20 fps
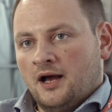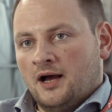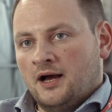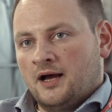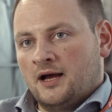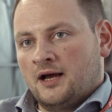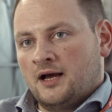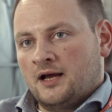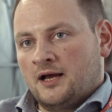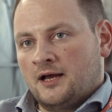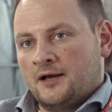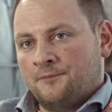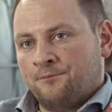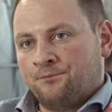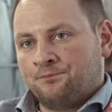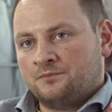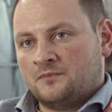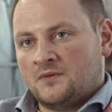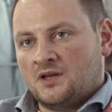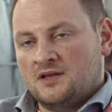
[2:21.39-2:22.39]

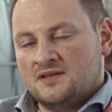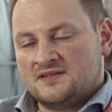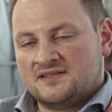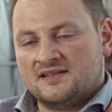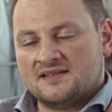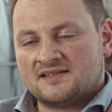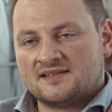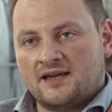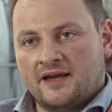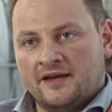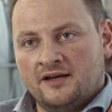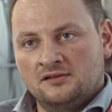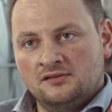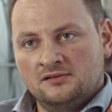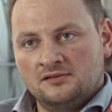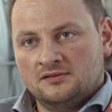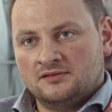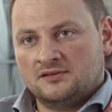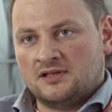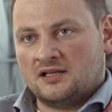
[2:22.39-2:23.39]
It's the scale
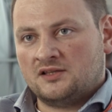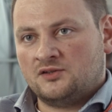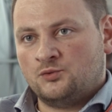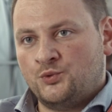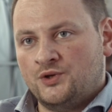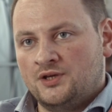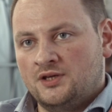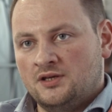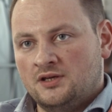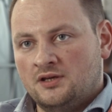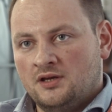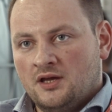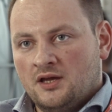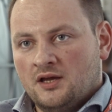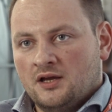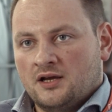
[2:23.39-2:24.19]
that we